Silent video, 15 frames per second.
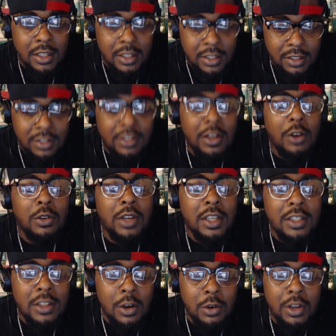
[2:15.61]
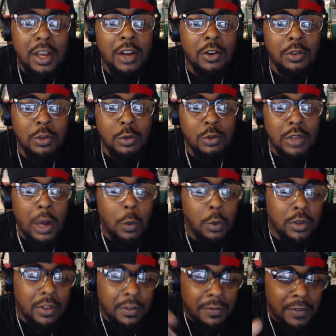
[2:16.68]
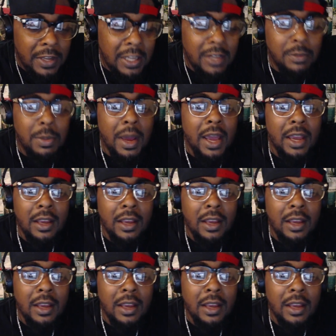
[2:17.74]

This is Talk That Talk Ghetto News. I want the feedback.